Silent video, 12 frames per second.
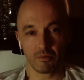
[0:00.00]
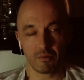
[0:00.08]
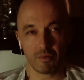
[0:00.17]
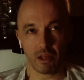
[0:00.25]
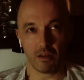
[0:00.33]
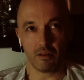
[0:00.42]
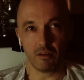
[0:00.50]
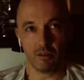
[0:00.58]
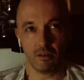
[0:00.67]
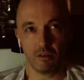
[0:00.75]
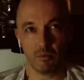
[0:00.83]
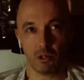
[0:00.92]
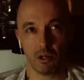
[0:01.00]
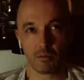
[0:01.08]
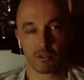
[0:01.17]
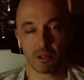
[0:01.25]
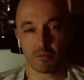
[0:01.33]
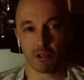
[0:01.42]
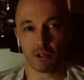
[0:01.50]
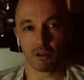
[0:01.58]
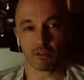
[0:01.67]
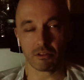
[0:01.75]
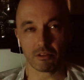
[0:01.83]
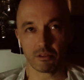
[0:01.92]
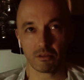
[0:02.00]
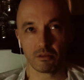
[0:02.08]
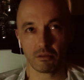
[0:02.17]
then you become something else.